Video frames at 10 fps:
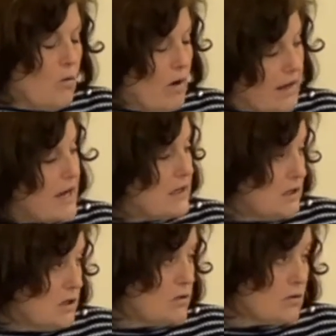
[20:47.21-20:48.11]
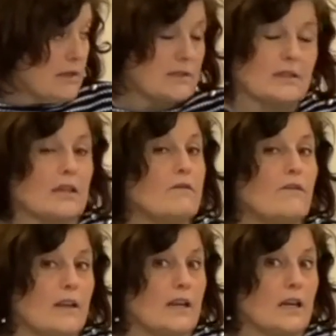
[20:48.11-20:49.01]
what kind of nutrients,
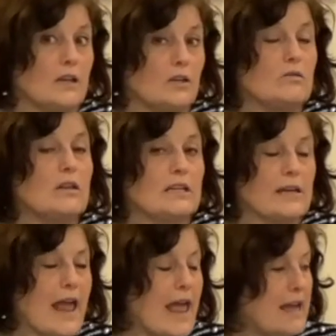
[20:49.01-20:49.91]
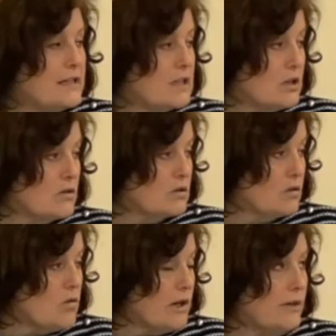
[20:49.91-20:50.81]
if any, you need to add to your
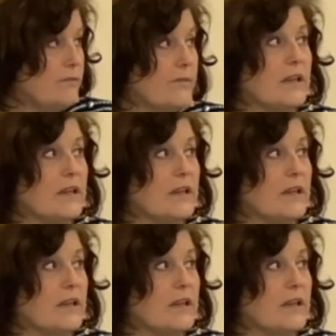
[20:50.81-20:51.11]
soil.